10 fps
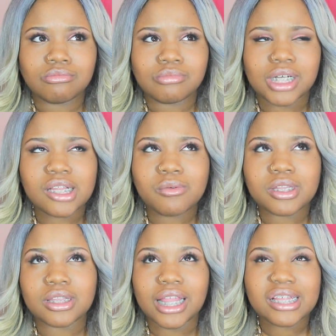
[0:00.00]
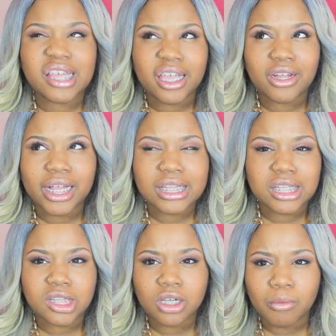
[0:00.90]
Because it was less hair, I guess
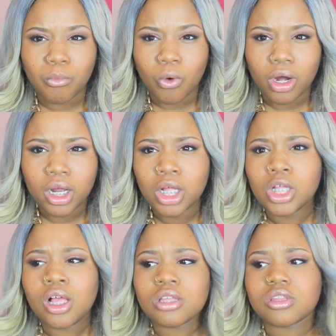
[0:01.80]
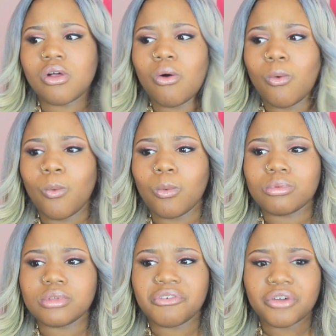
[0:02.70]
it took more. So
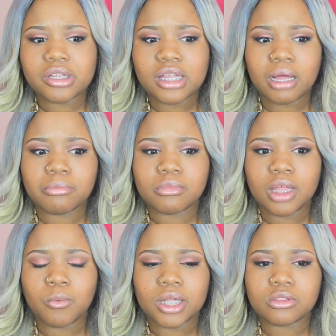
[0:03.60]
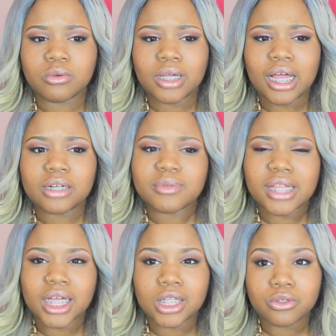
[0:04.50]
the first time it went through, it kind of was
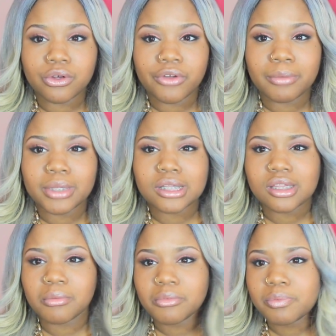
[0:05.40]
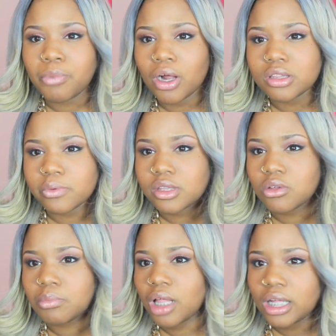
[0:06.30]
like a little gray, but some parts were
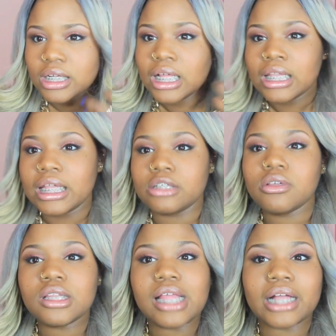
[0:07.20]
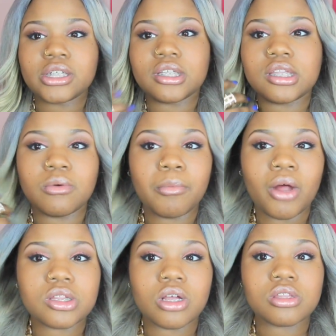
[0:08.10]
still blonde. Like you can actually see what
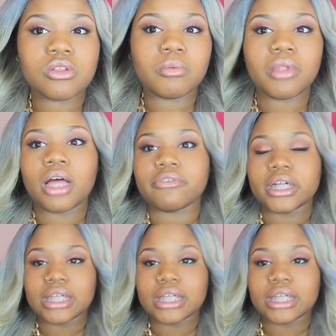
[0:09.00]
parts are still blonde right